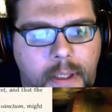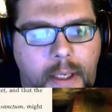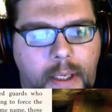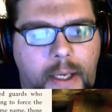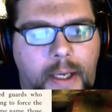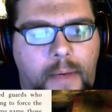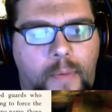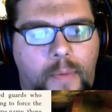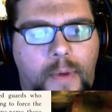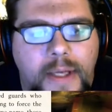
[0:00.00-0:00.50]

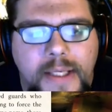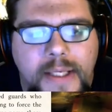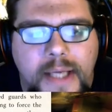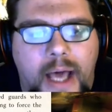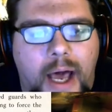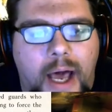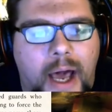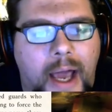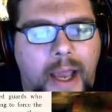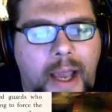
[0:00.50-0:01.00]
And what is
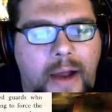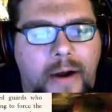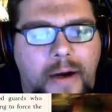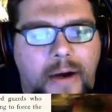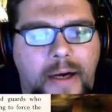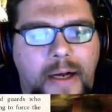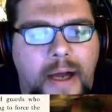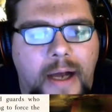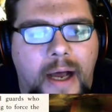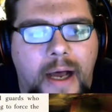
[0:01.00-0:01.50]
High
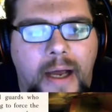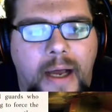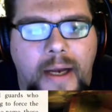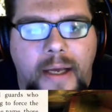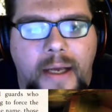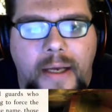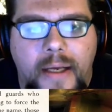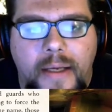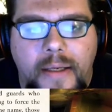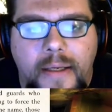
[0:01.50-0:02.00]

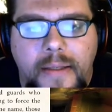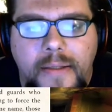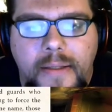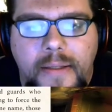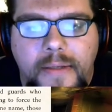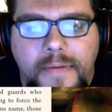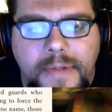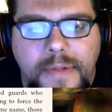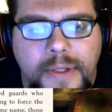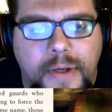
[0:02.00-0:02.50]
Arcana?
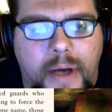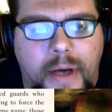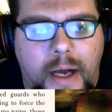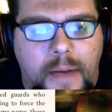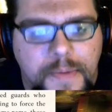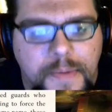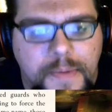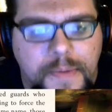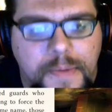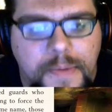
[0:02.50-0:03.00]

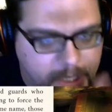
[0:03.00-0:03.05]
Options at